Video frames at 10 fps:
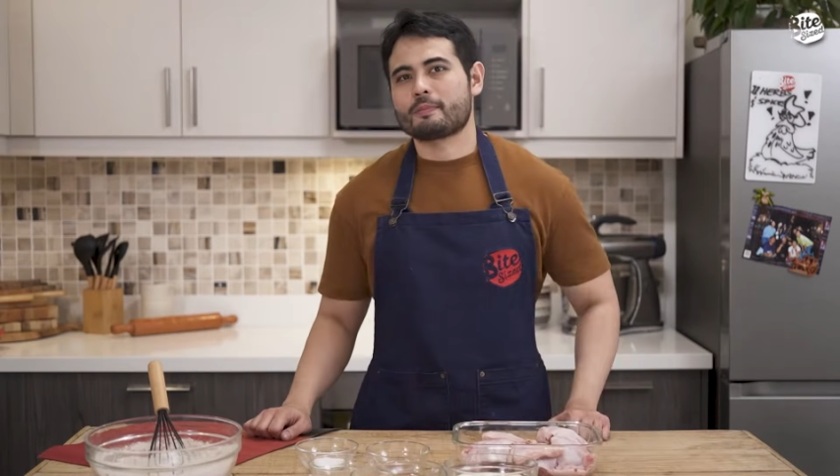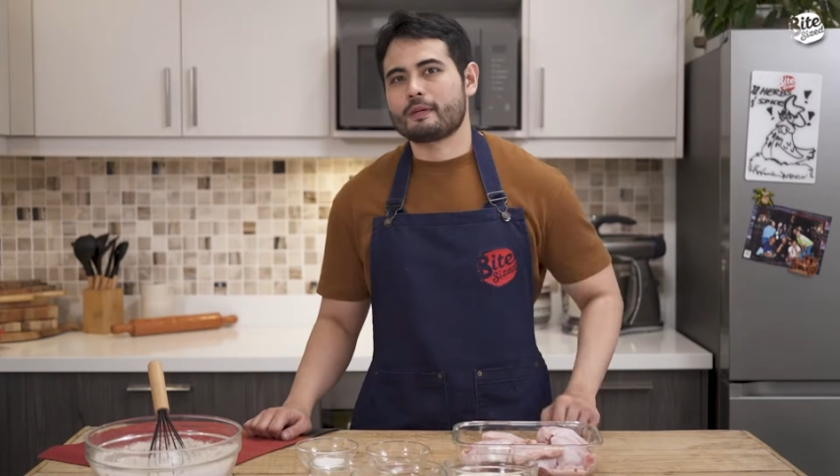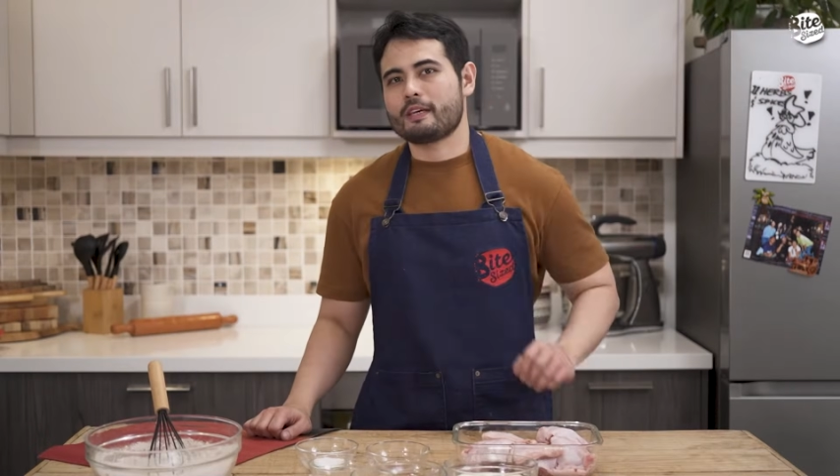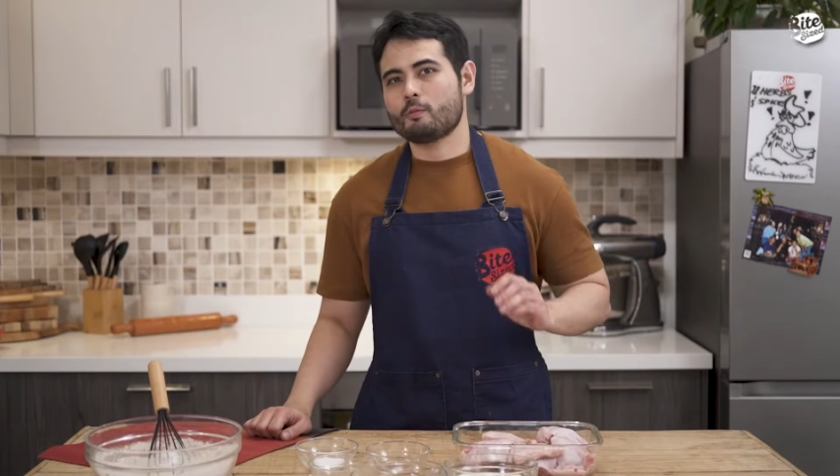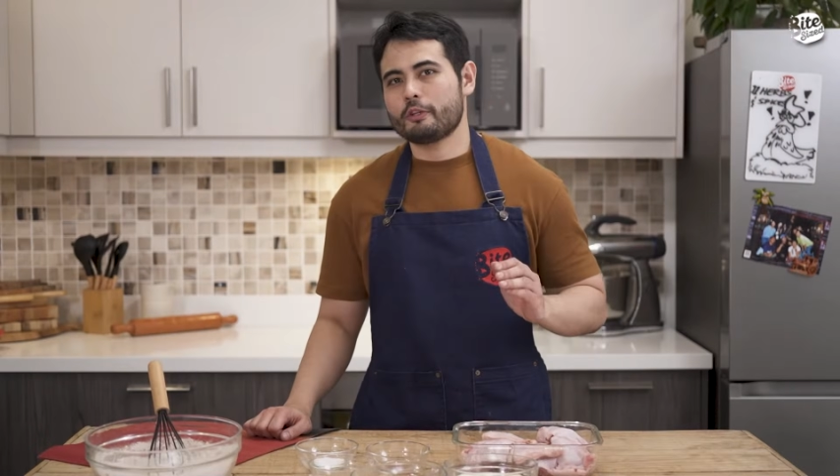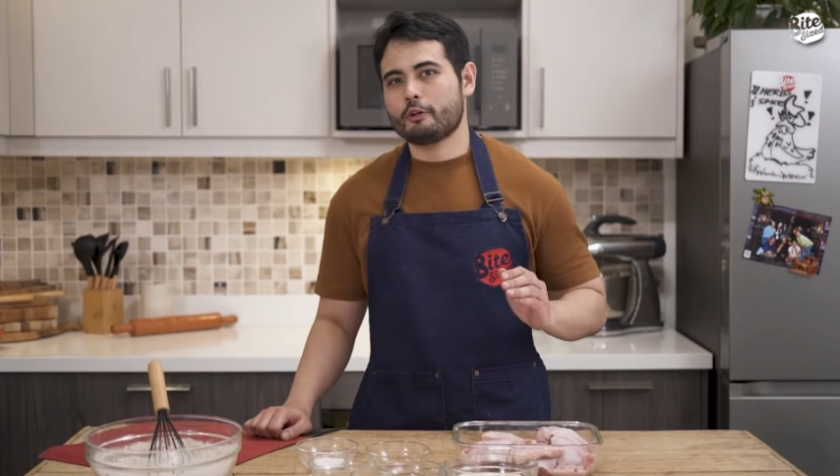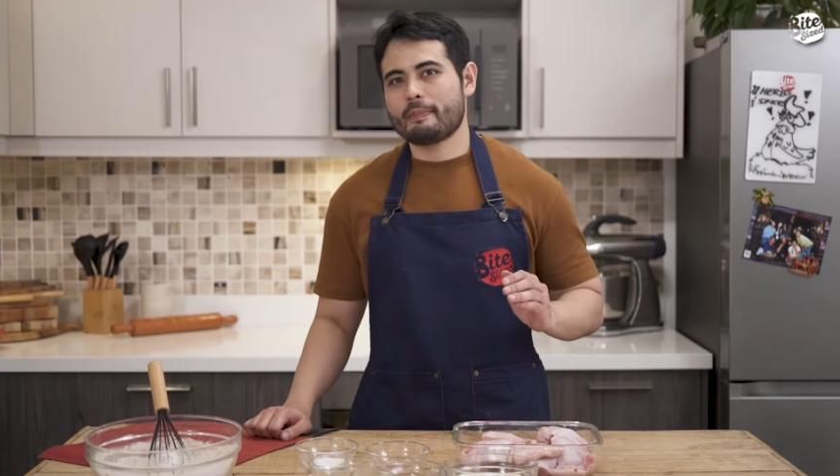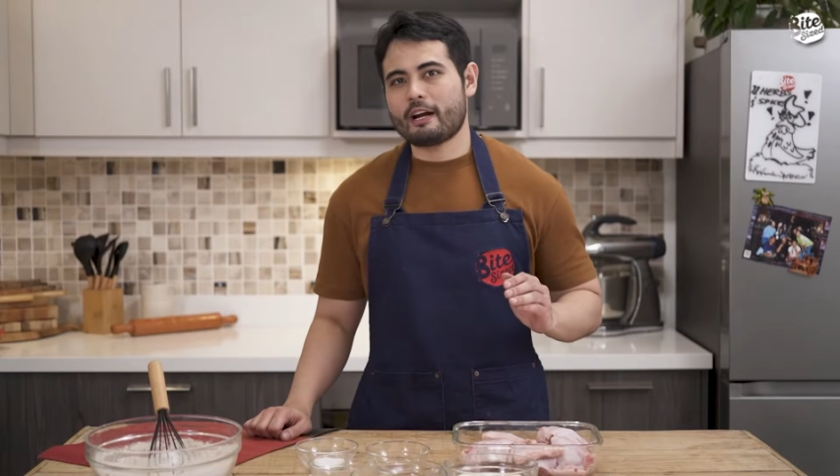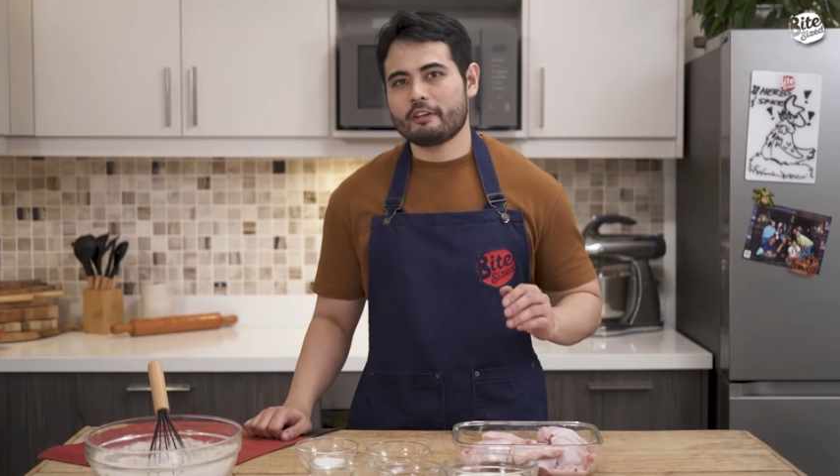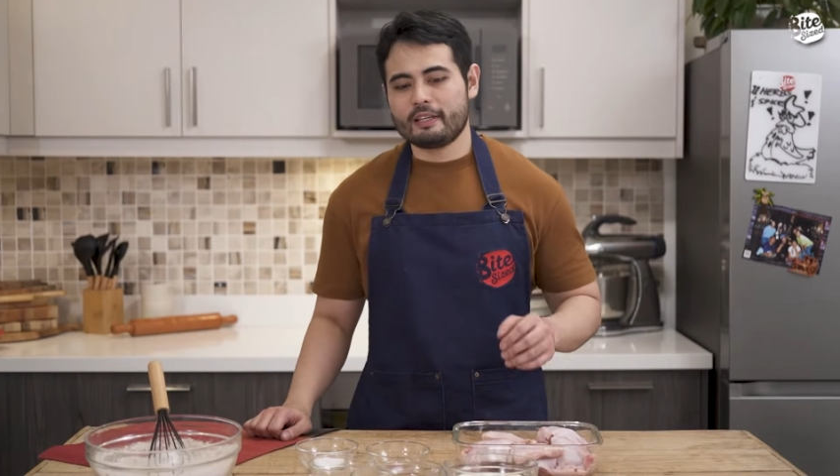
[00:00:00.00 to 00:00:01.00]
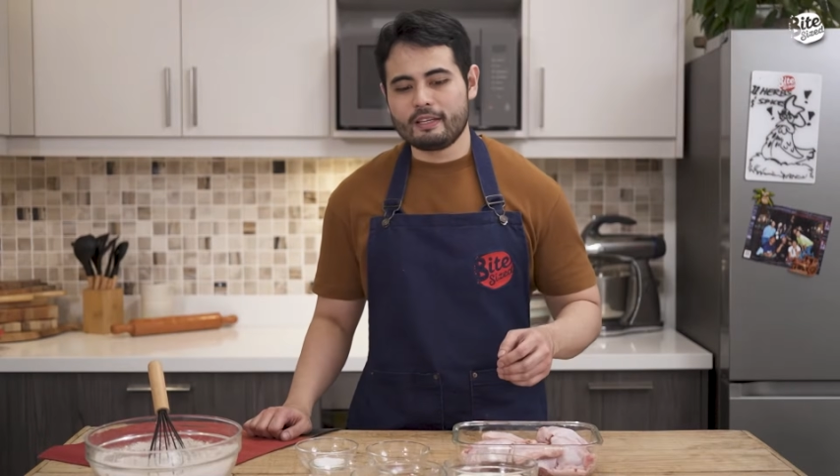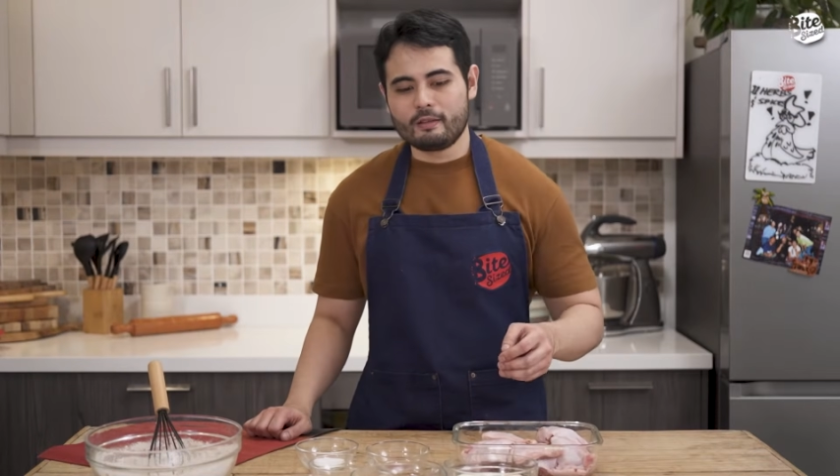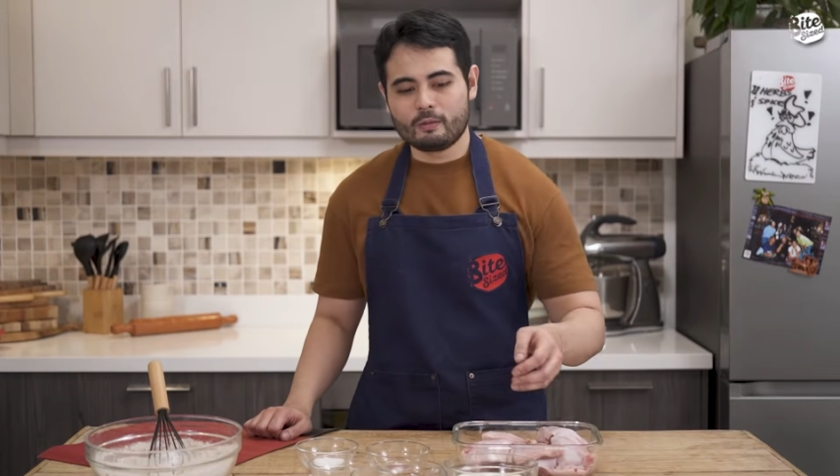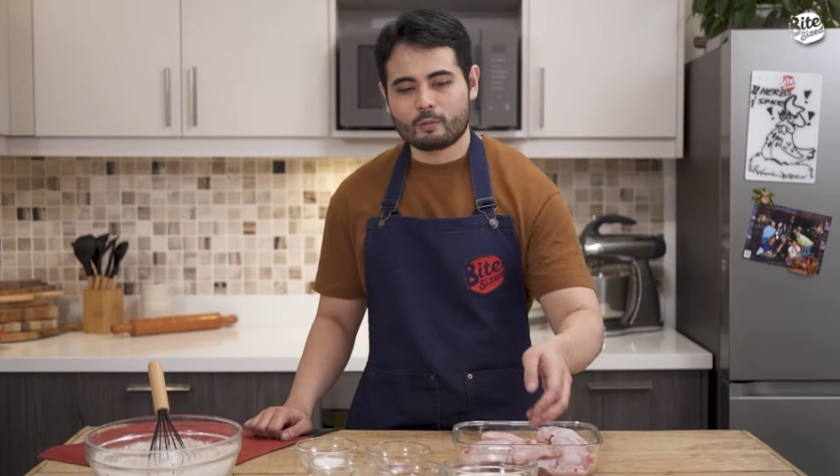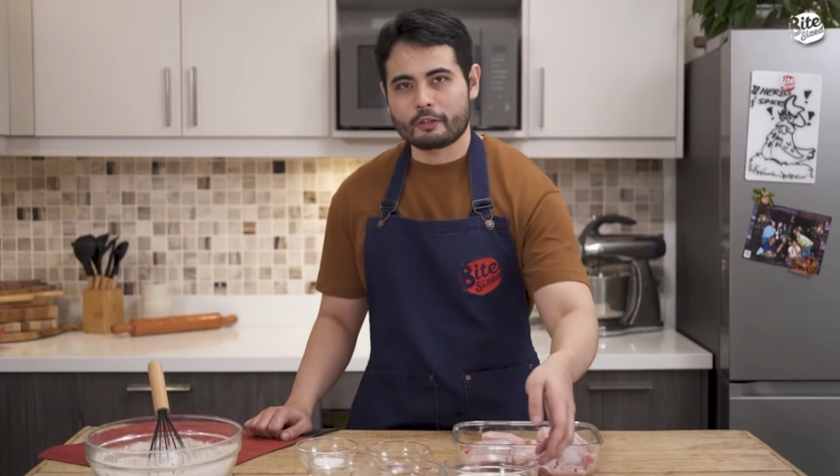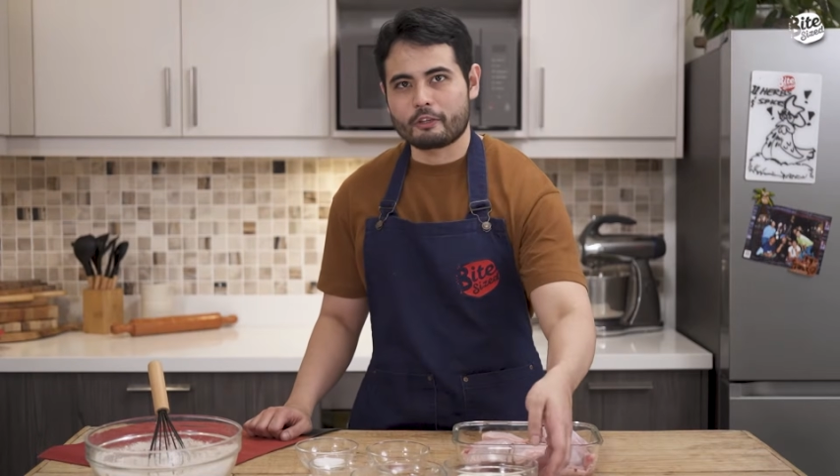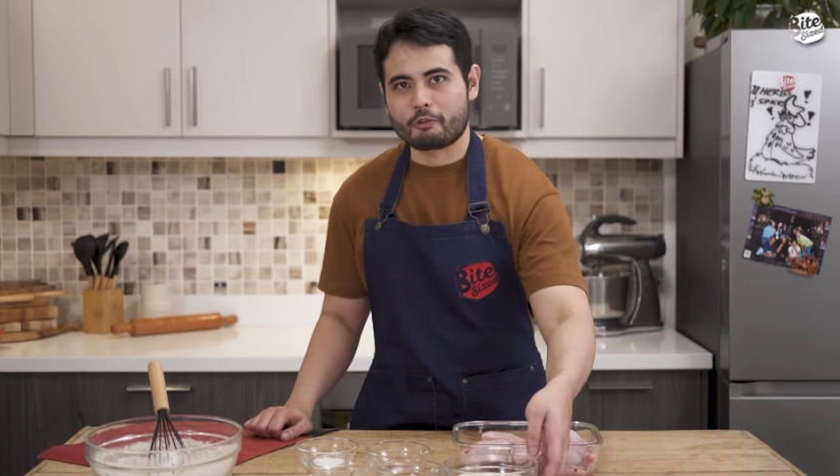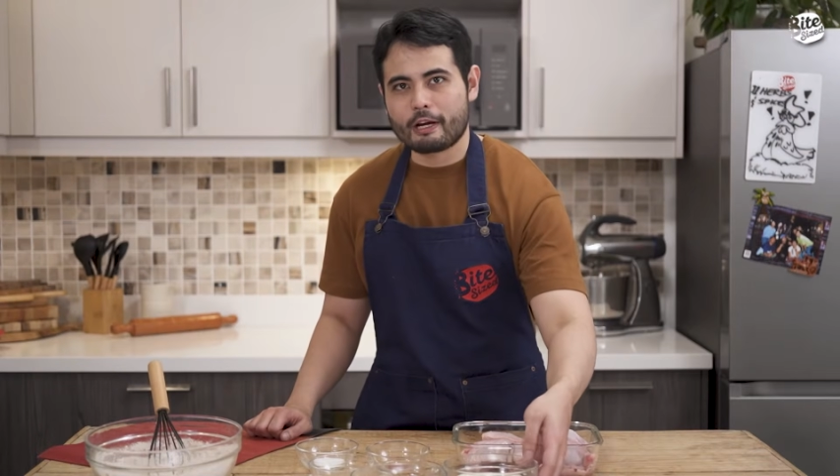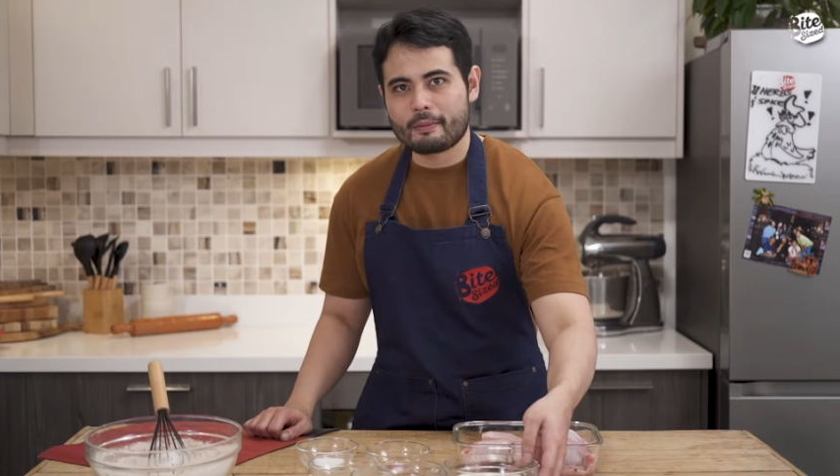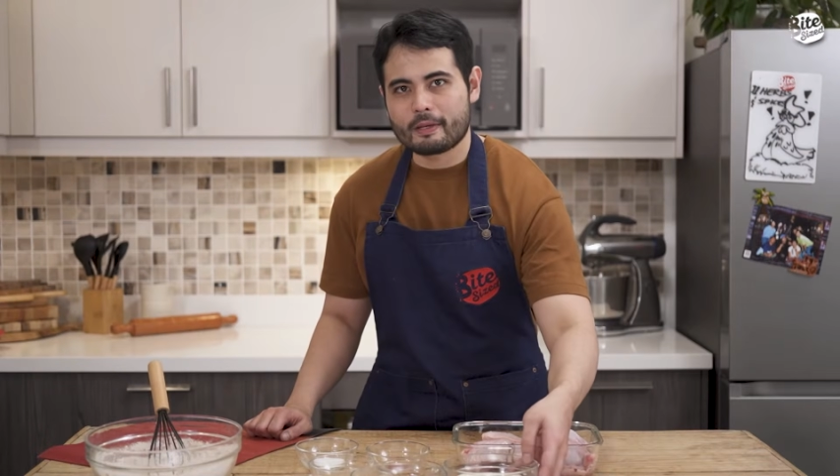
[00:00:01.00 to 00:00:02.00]
begin with our marinade, we're gonna
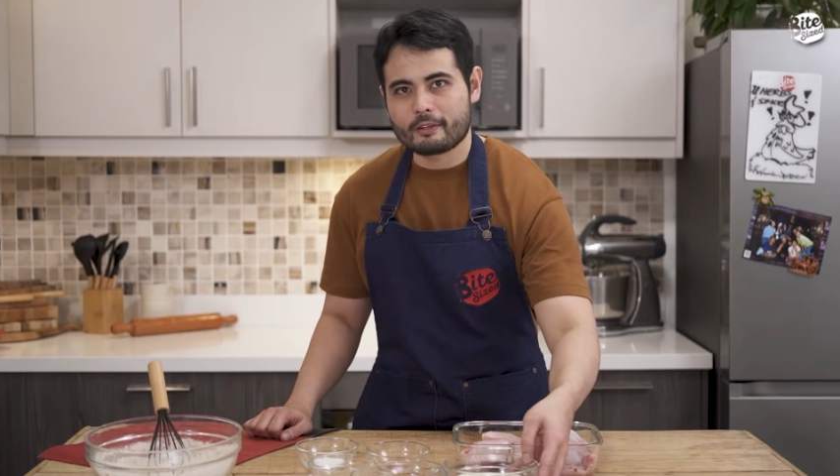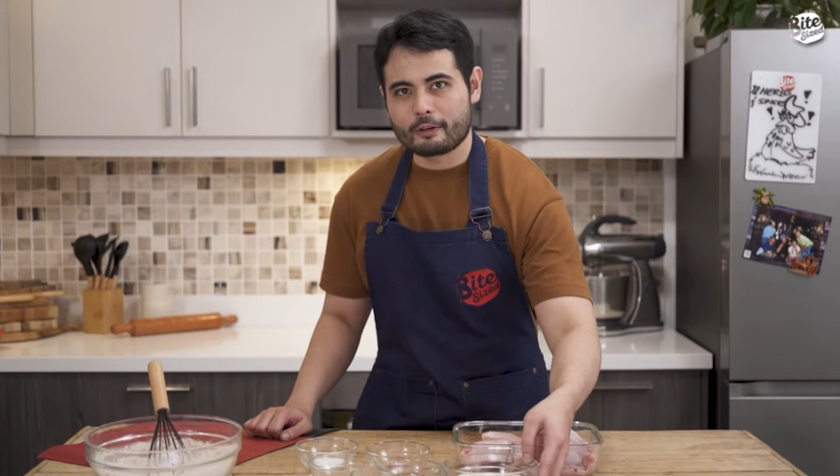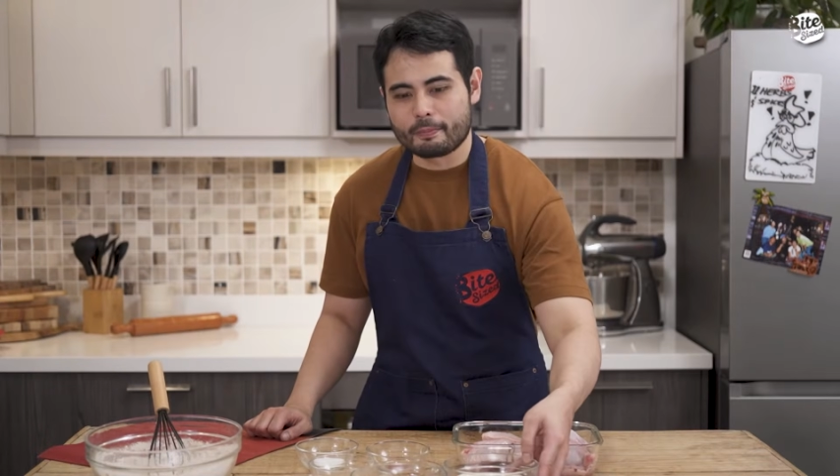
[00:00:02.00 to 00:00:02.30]
grab in our